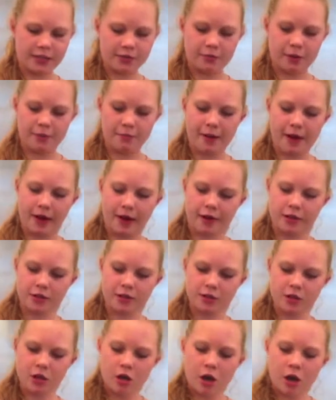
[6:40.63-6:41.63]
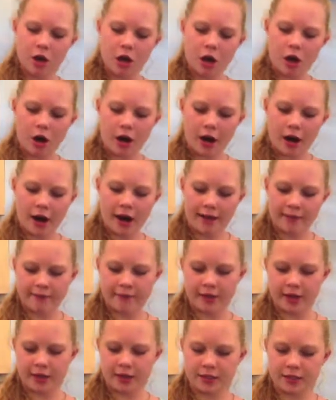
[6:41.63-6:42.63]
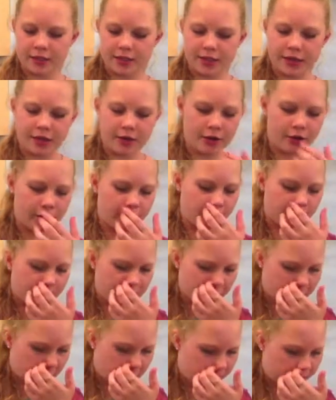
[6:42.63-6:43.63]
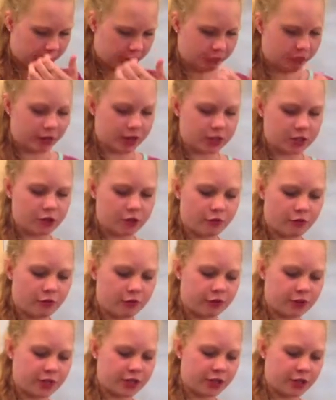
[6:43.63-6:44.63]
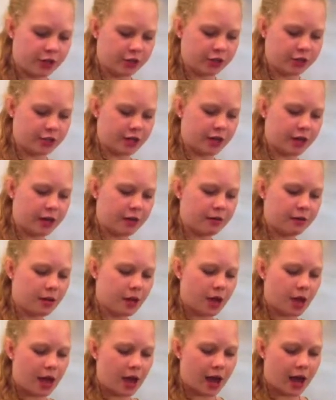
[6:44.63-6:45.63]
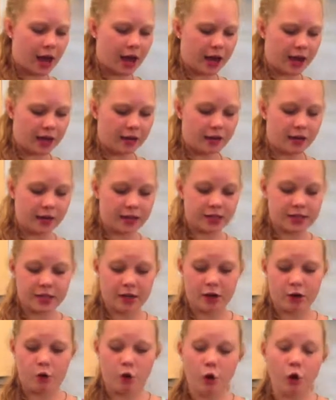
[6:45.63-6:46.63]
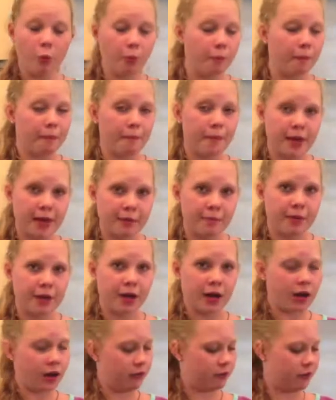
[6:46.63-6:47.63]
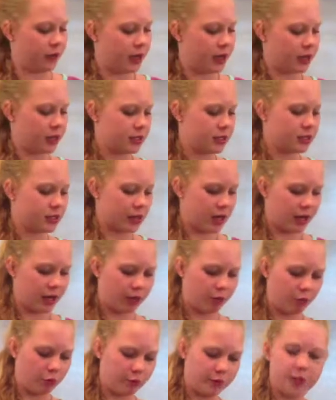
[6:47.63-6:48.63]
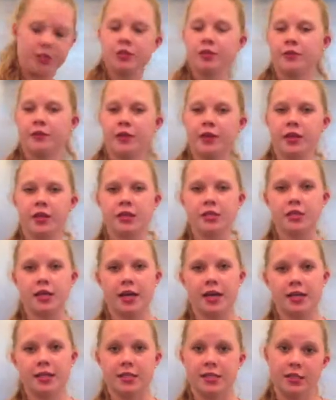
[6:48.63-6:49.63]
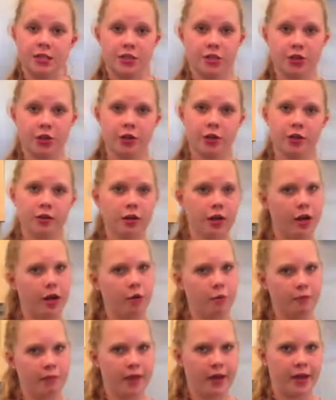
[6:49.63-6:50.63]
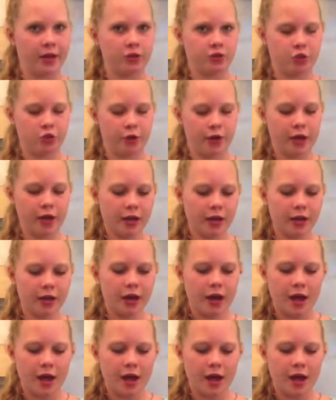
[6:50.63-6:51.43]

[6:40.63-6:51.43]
as my parents are having friends over for dinner tonight, and as they are all big banana fans, I will be serving this as dessert. I hope they enjoy it,